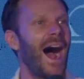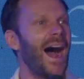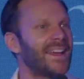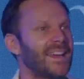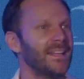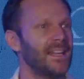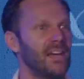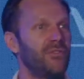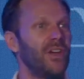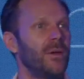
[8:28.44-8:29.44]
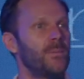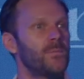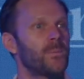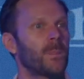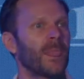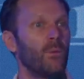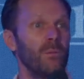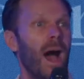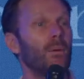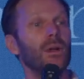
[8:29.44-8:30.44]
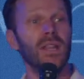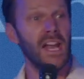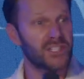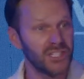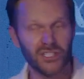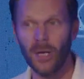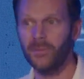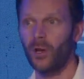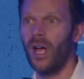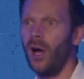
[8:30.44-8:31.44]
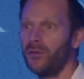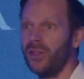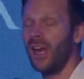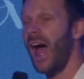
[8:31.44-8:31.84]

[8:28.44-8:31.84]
can live it when my relationships are healthy. I